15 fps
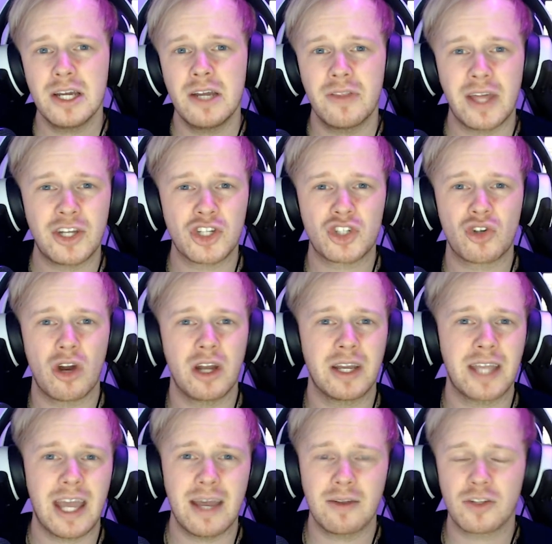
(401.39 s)
They're just trying to
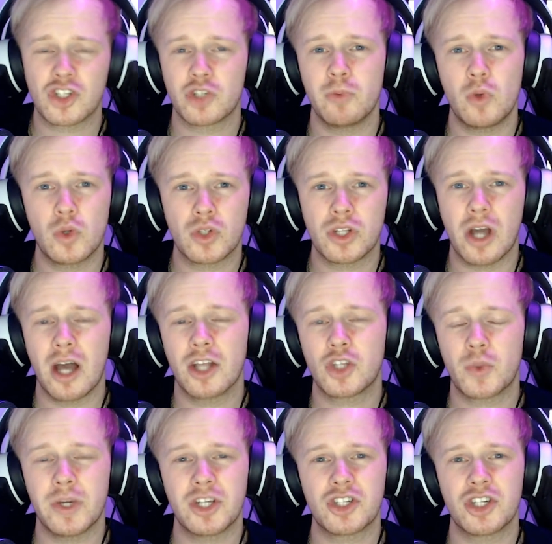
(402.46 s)
get small
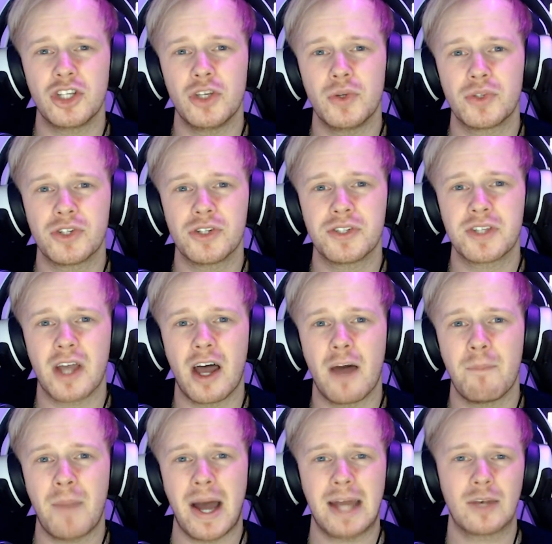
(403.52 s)
Twitch users
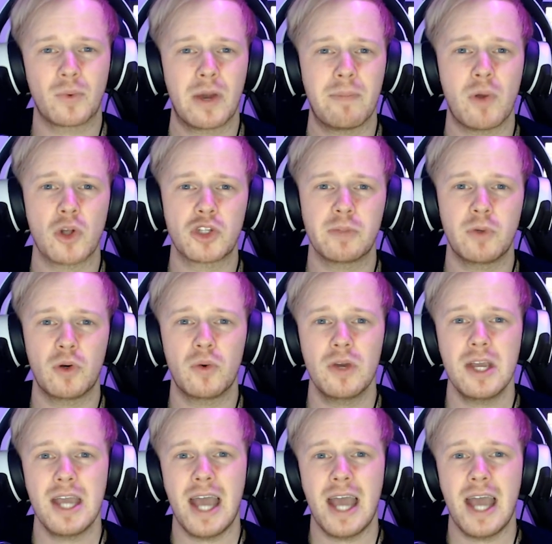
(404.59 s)
banned where possible.